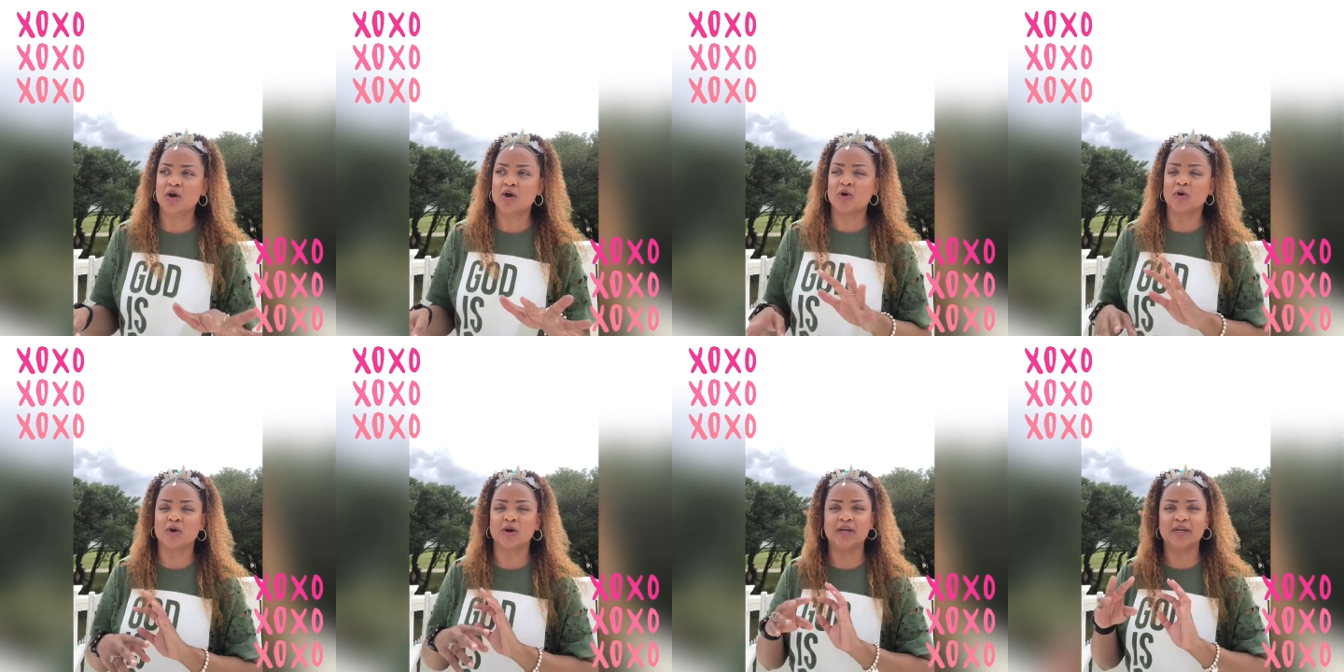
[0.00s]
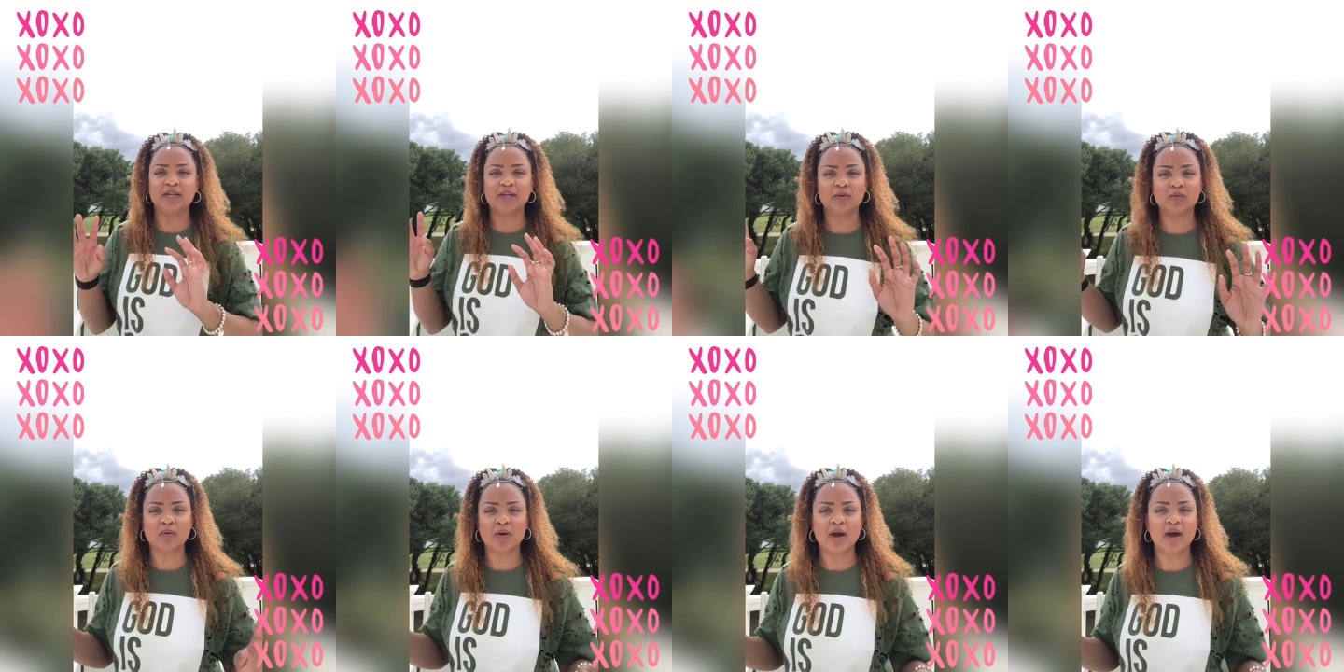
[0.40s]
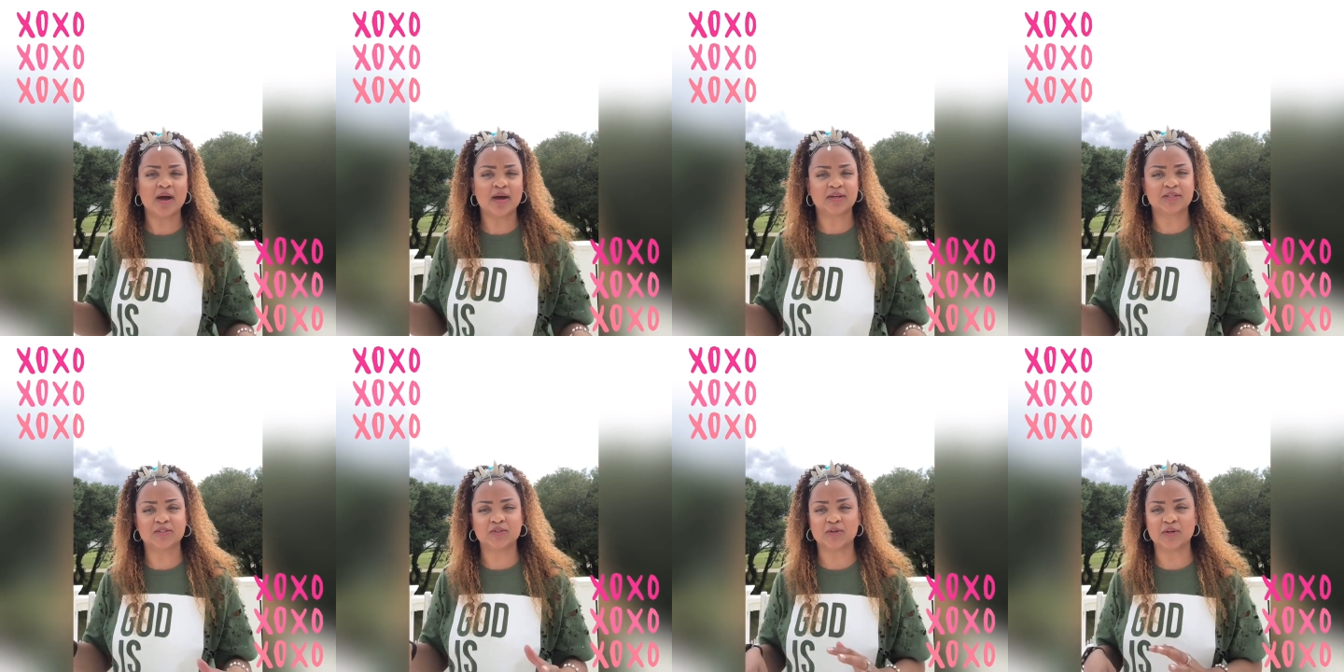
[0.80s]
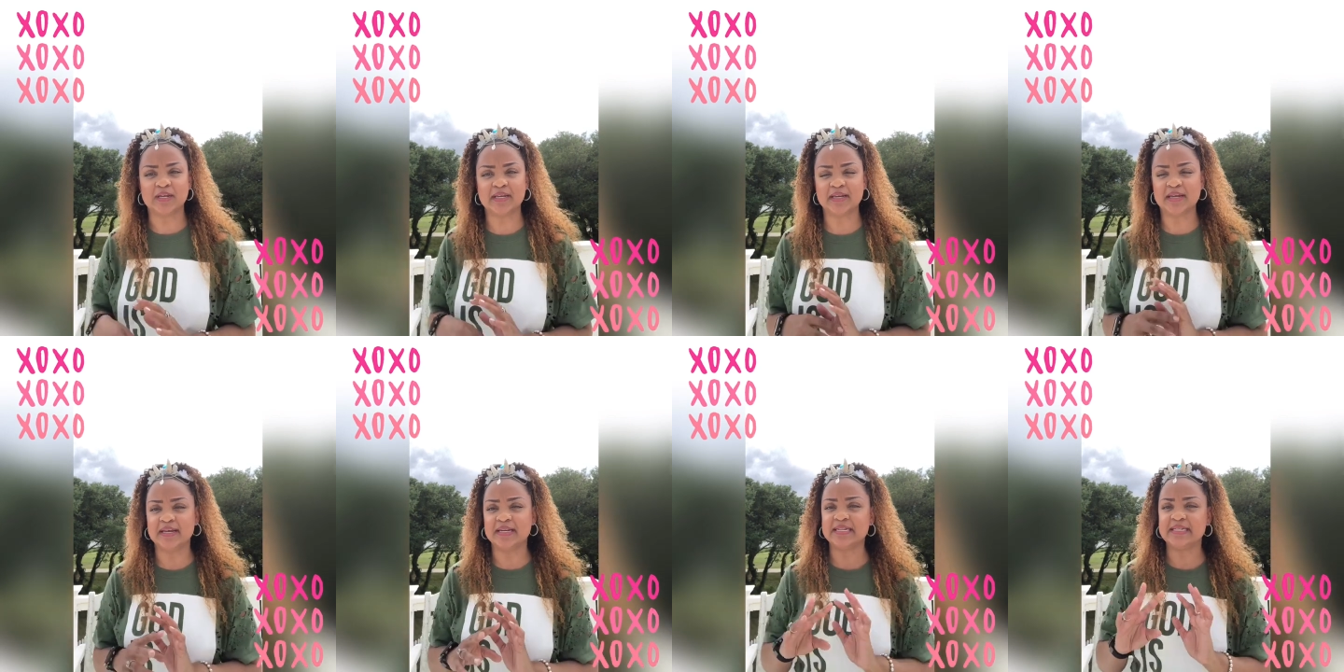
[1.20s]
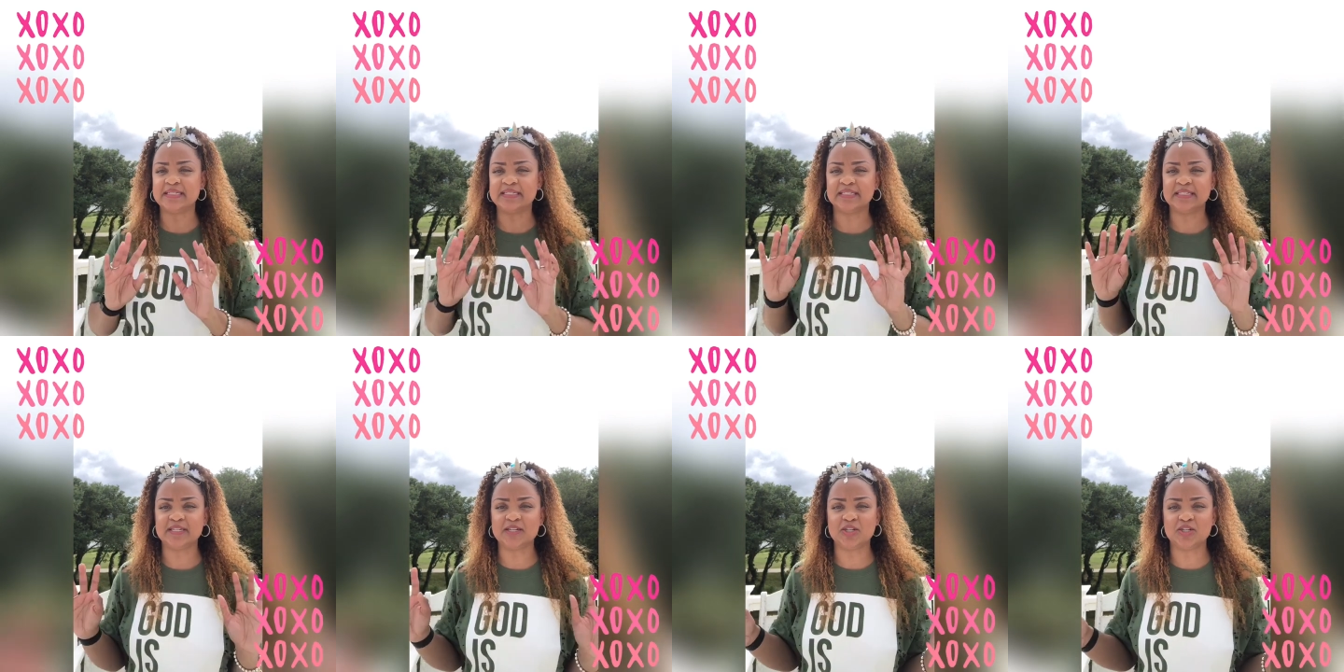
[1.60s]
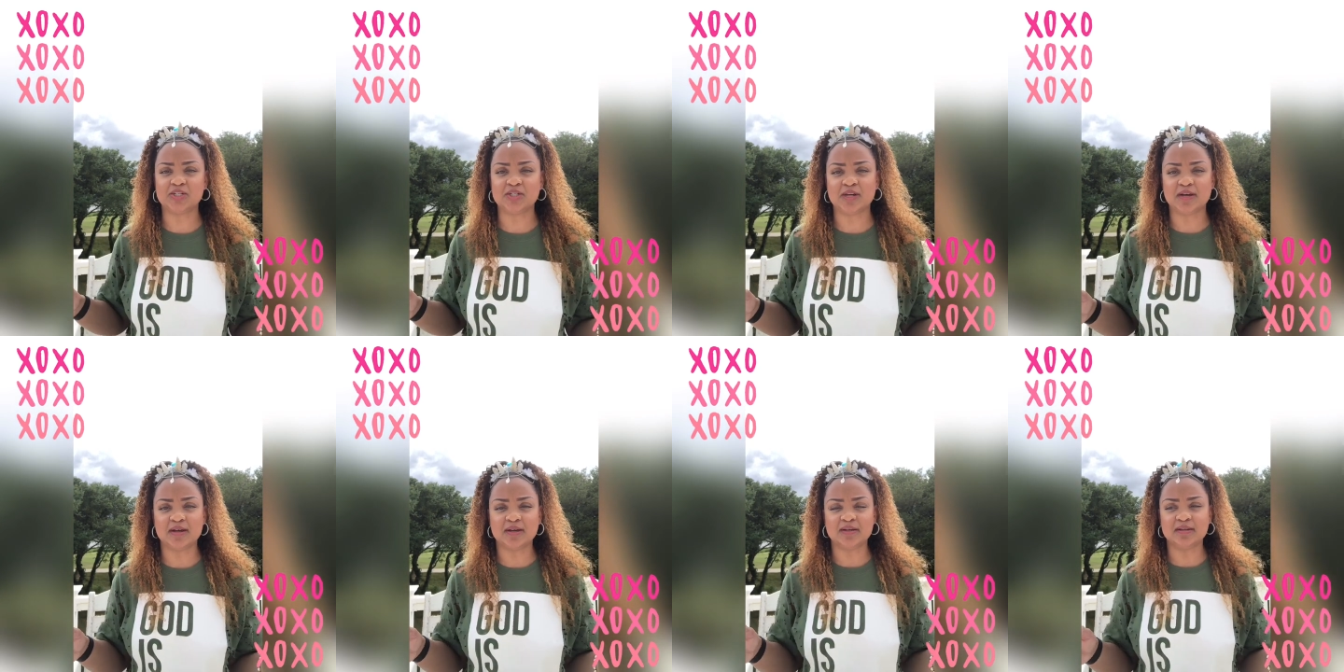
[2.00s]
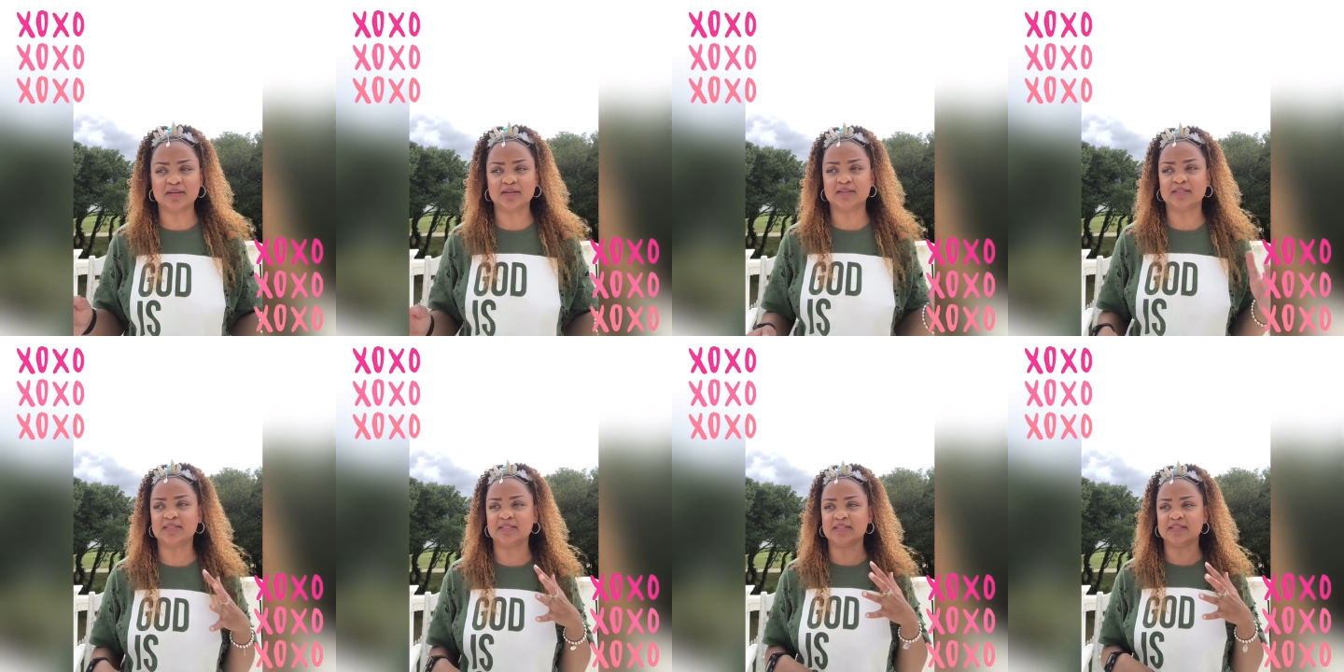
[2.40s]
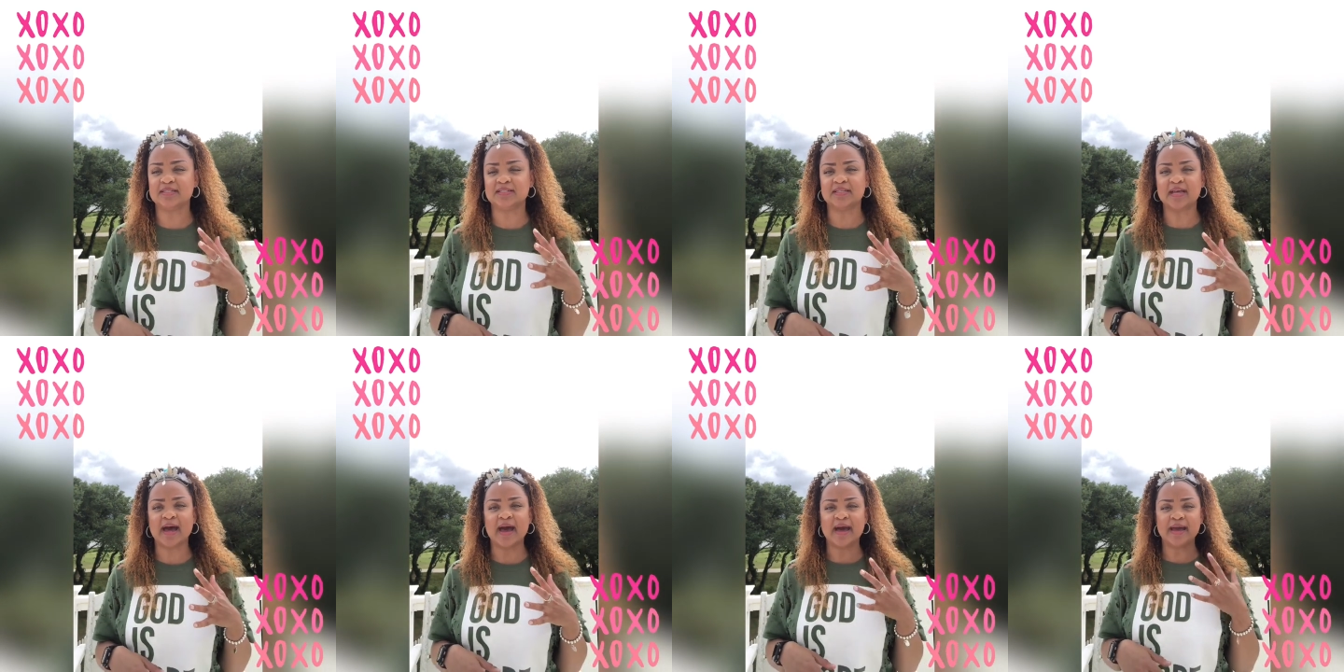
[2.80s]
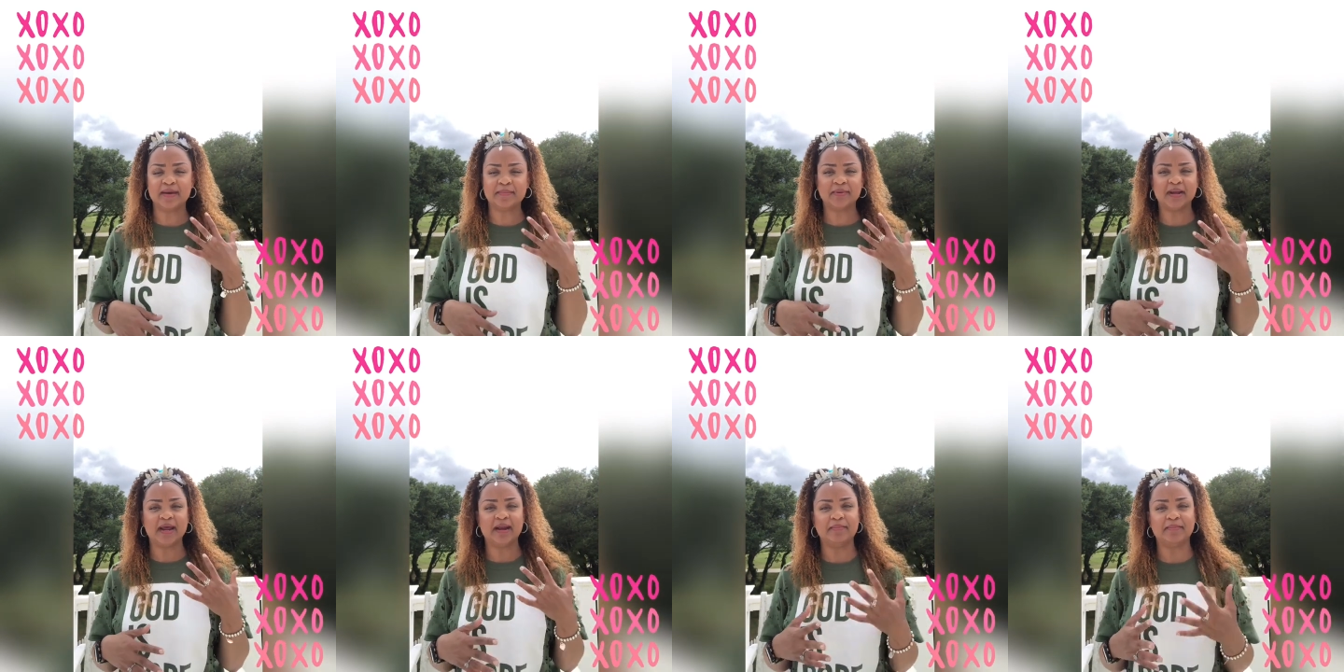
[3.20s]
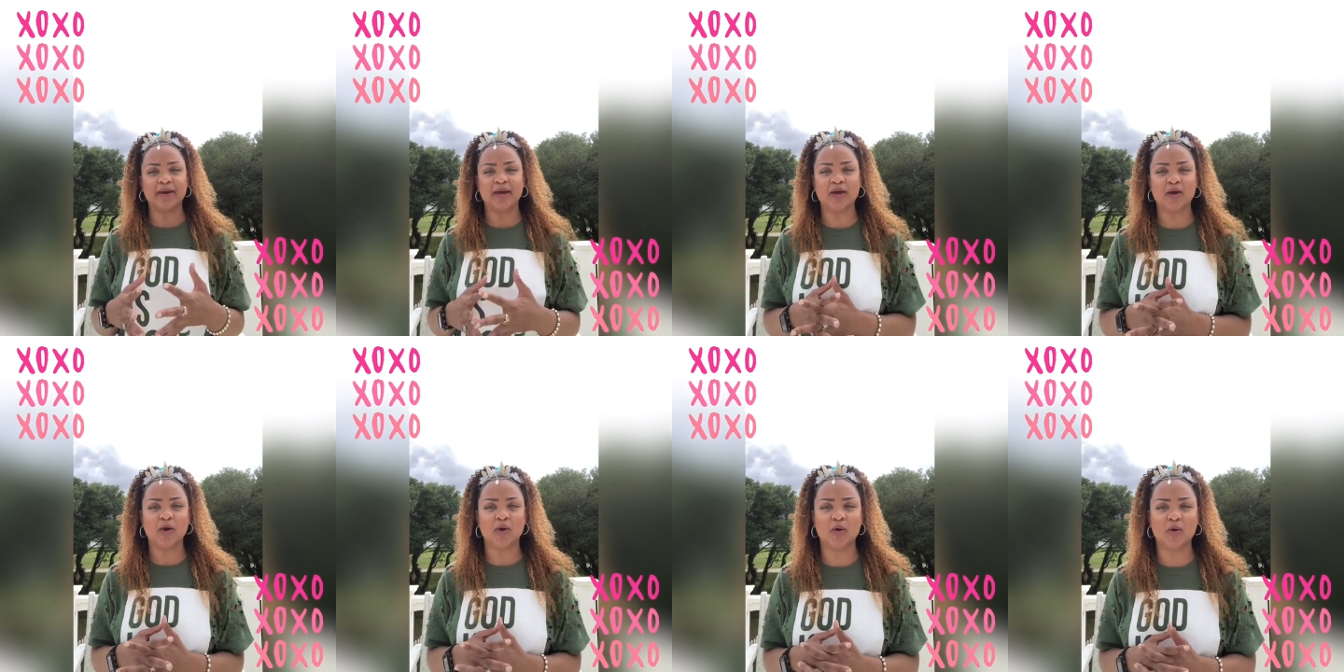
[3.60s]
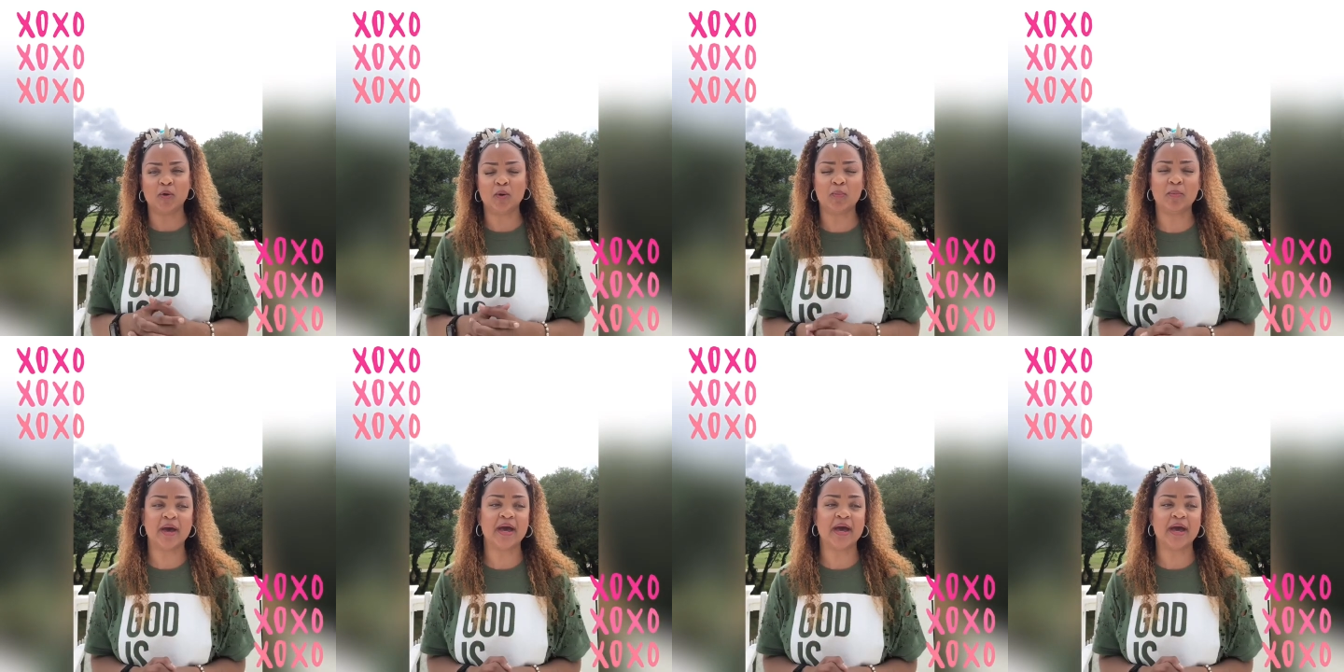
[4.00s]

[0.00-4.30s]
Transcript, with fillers: or any rocks or any seashells since I am not at my home.